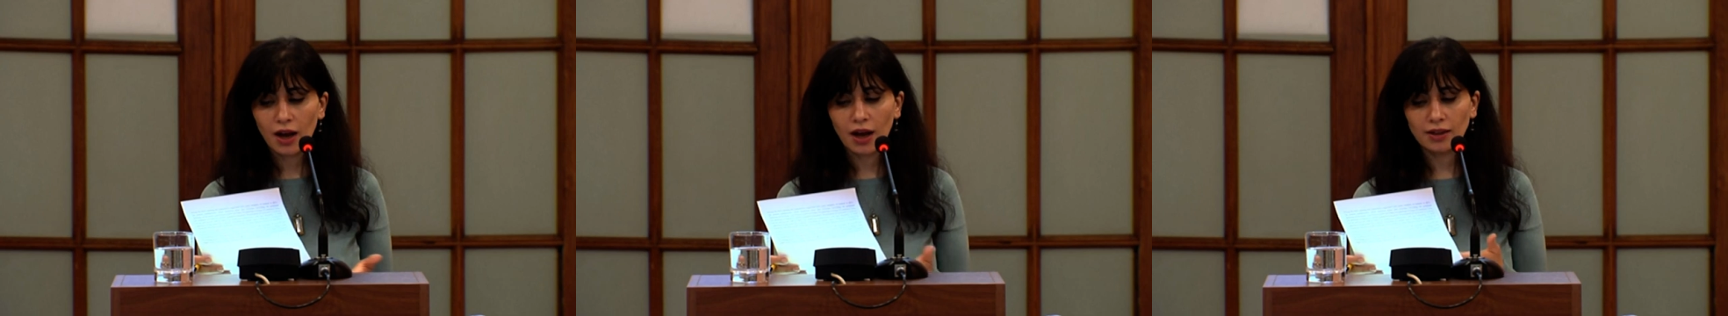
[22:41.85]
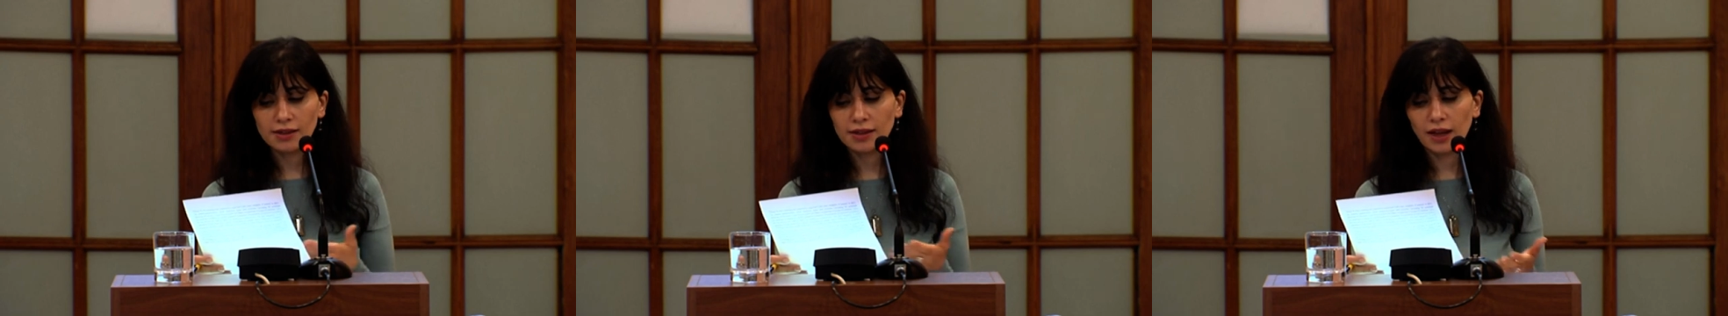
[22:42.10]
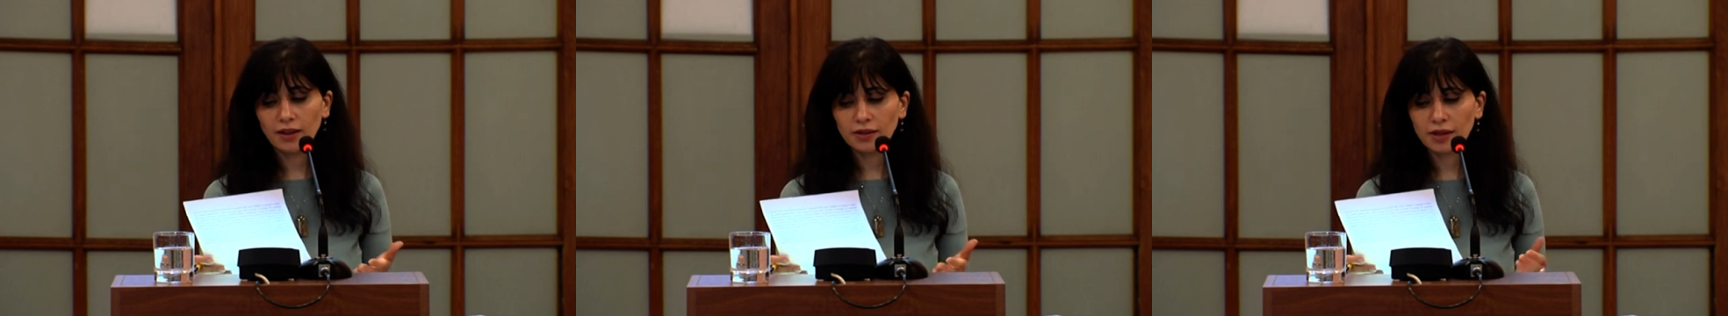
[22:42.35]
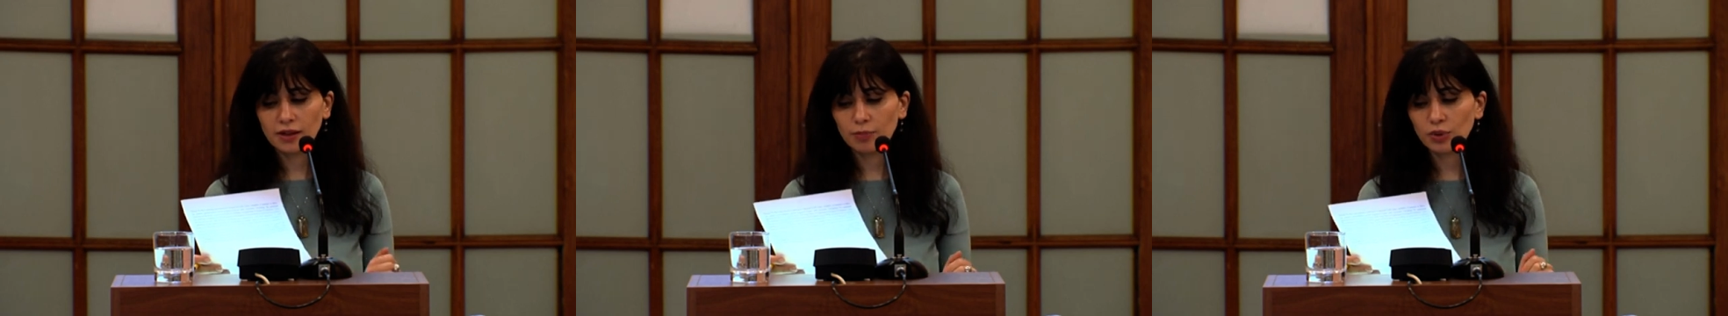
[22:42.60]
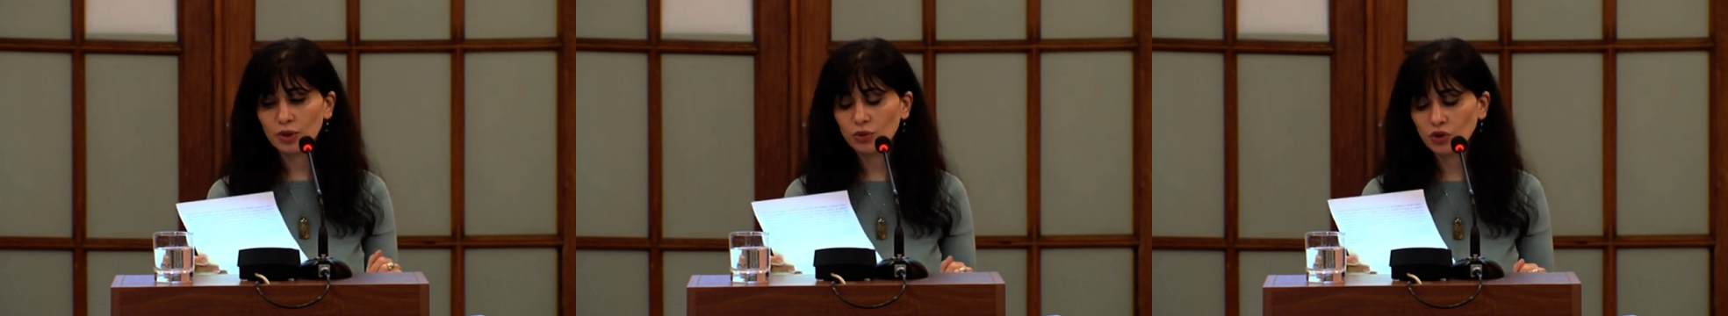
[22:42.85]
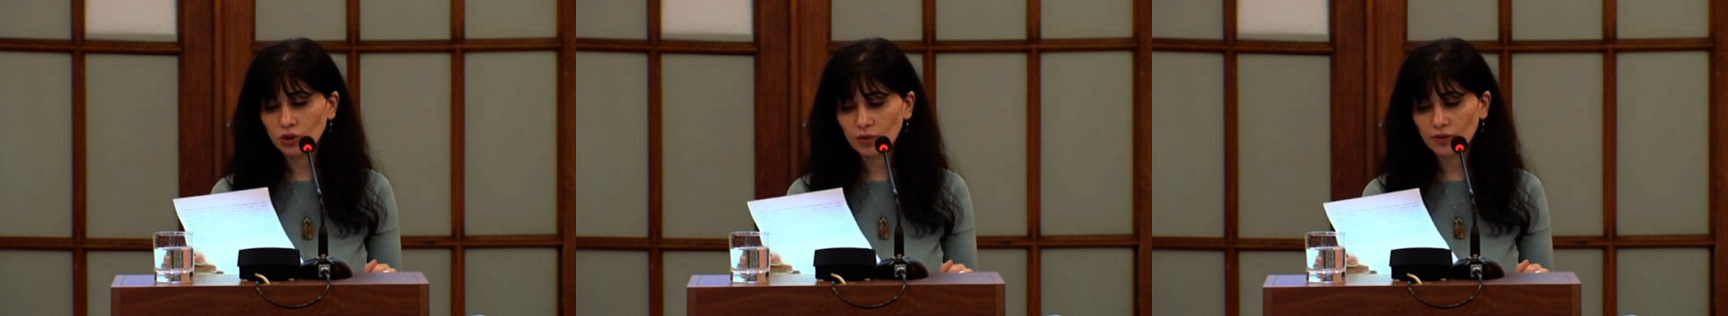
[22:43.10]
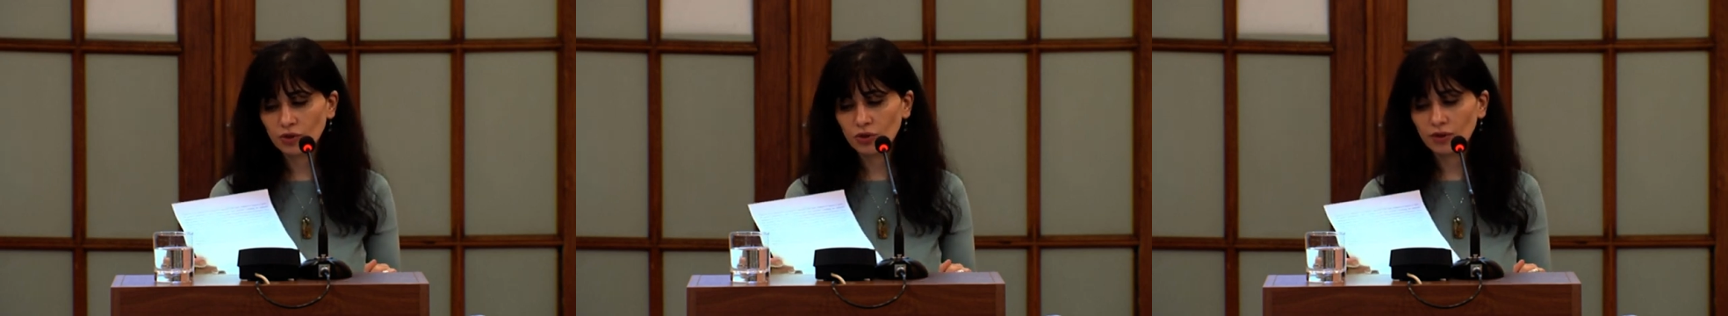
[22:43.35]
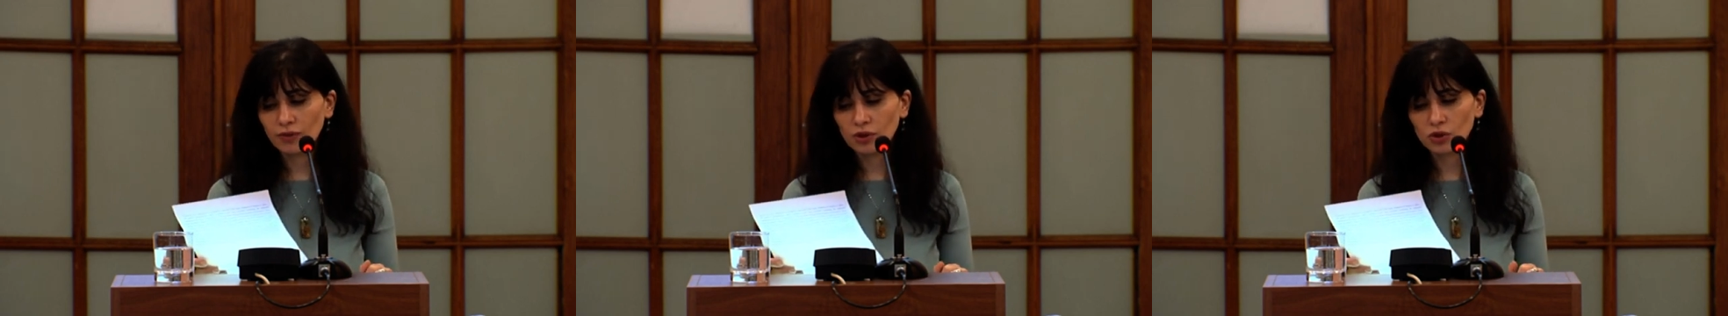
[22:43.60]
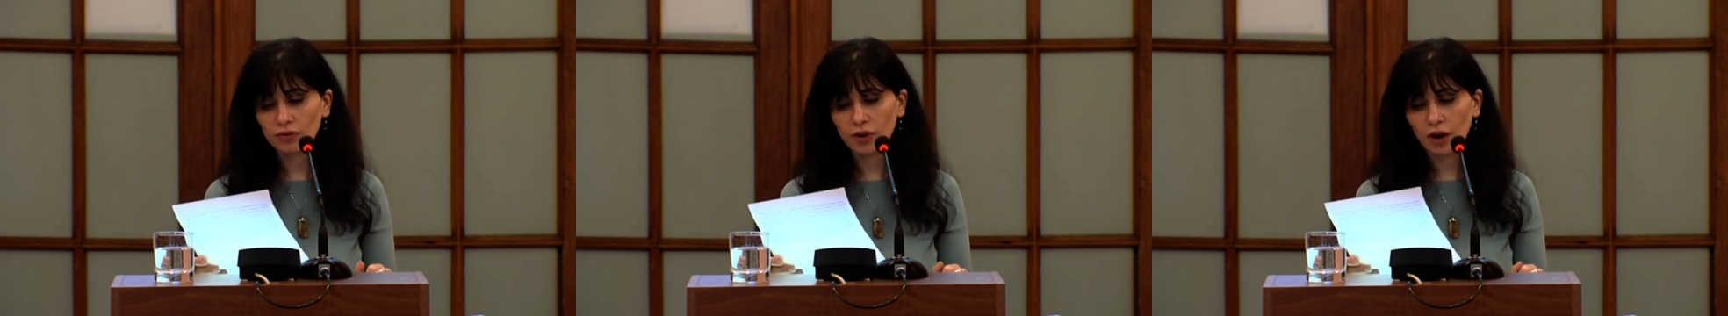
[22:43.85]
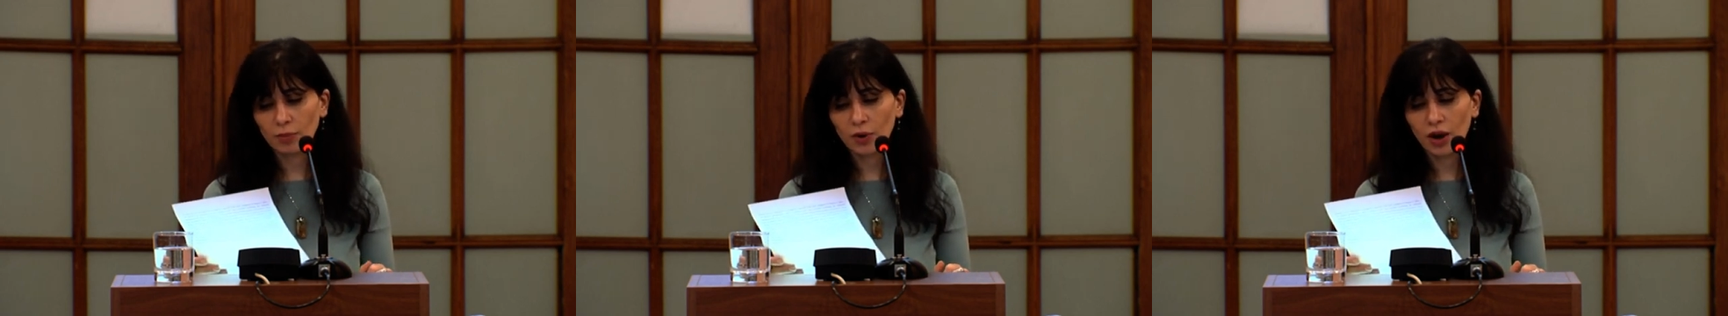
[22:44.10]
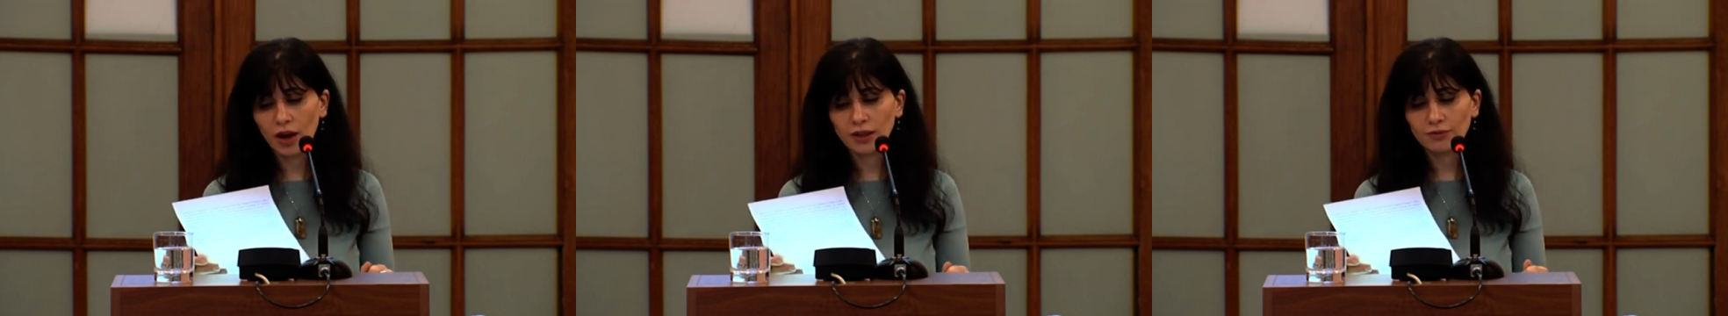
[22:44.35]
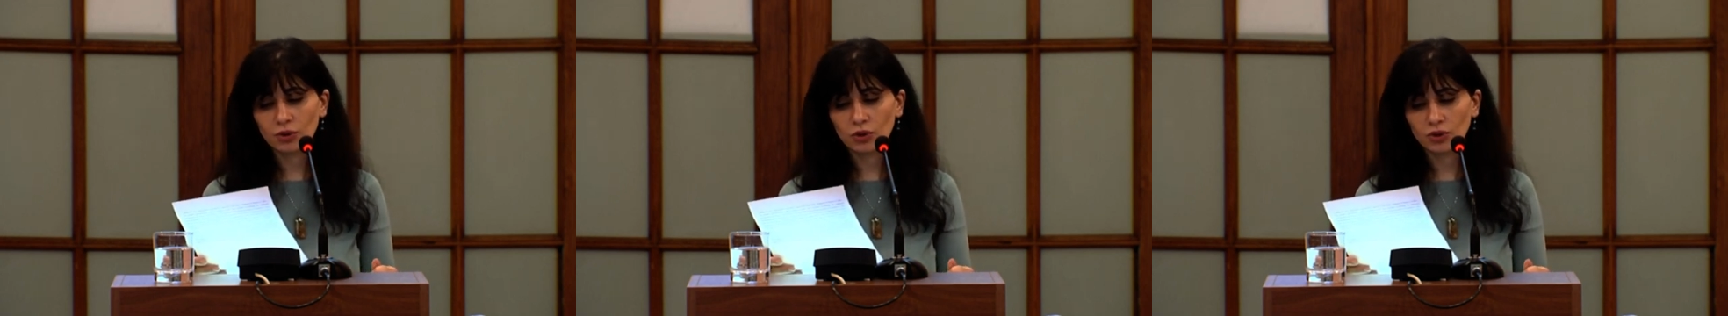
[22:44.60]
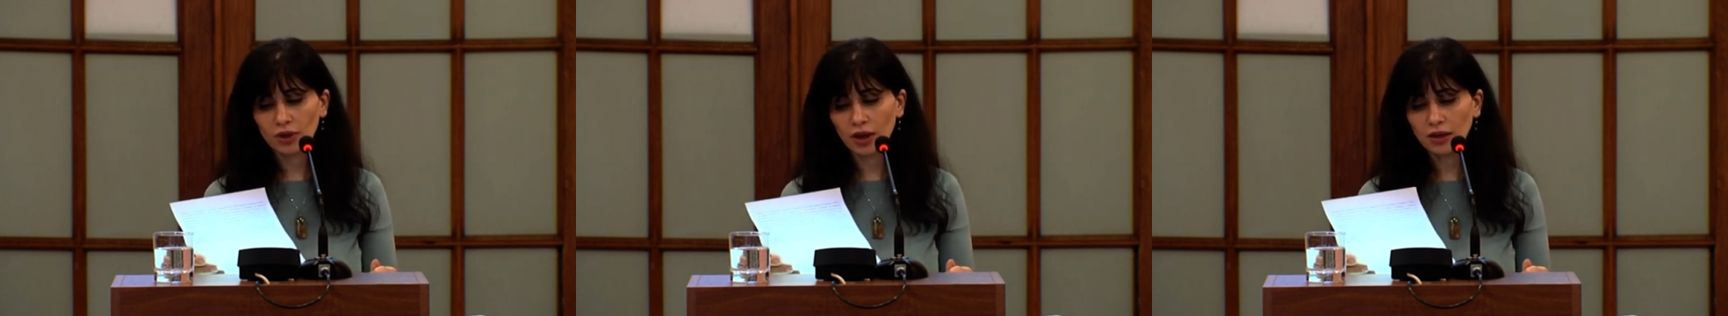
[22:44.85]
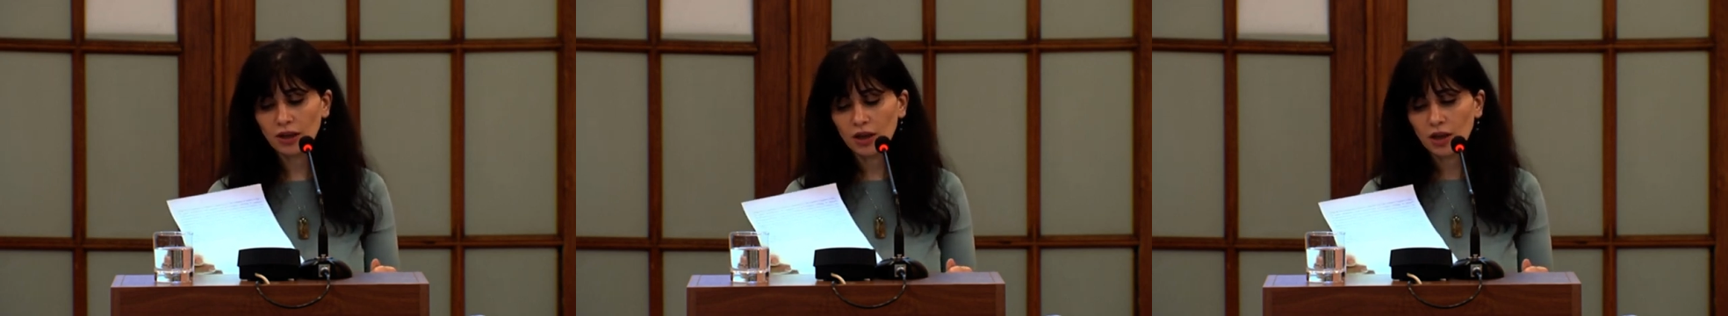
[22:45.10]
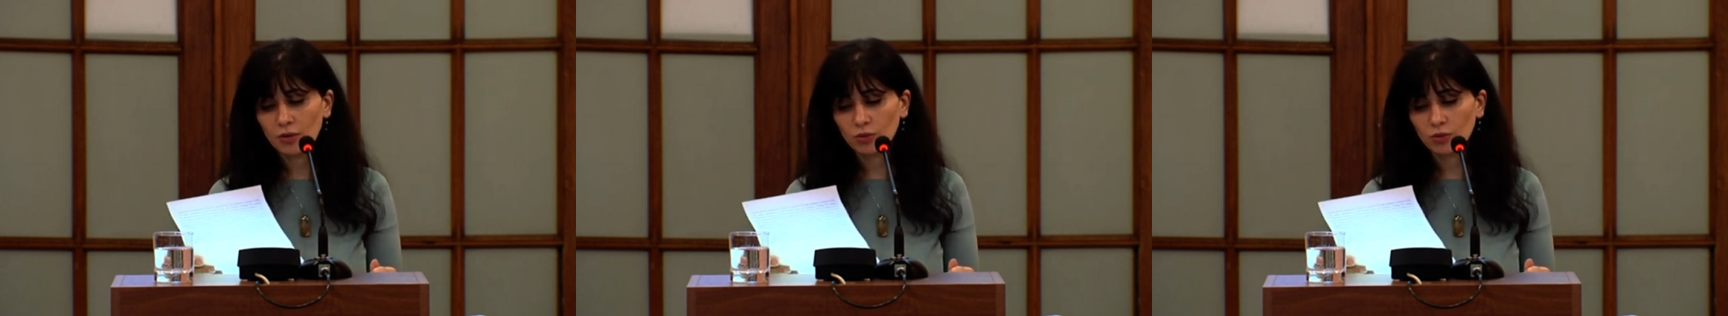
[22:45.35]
understanding that the pollution of the rivers of Arpa and Vorotan